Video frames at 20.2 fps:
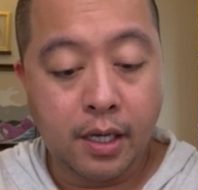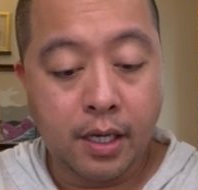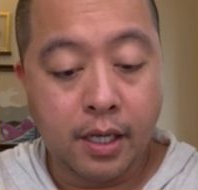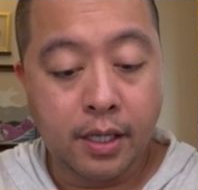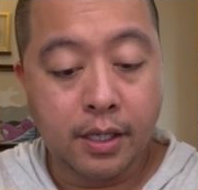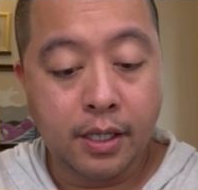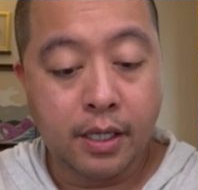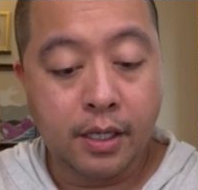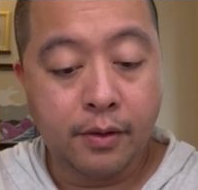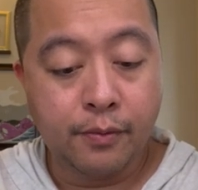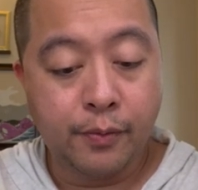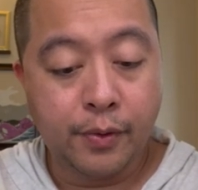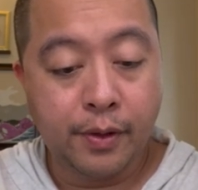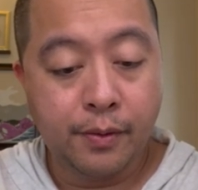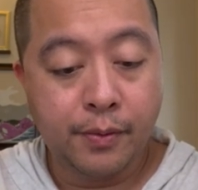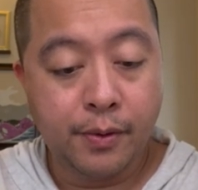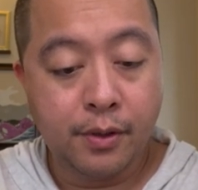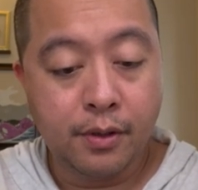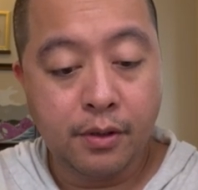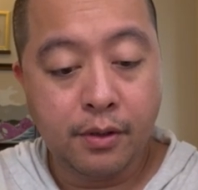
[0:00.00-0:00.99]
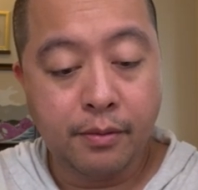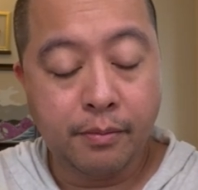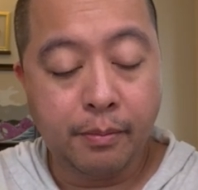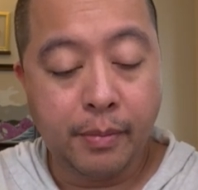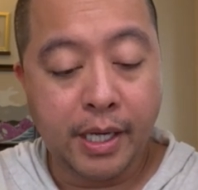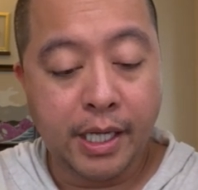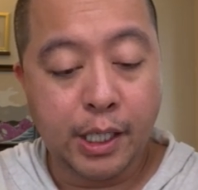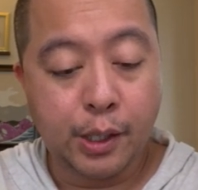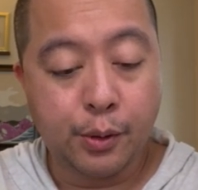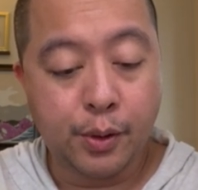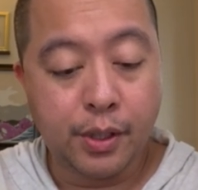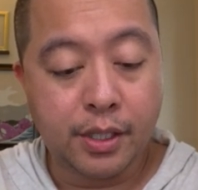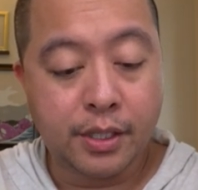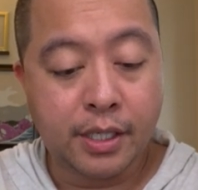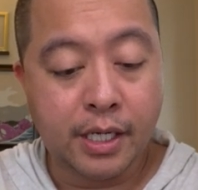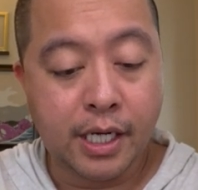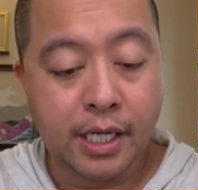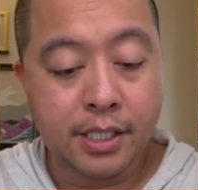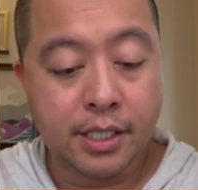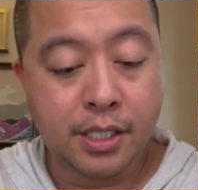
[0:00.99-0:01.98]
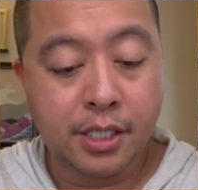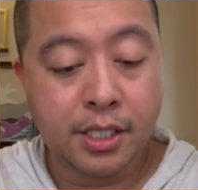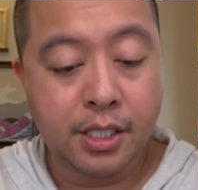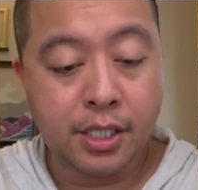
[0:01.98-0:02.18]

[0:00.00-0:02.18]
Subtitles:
And then we will manual attach.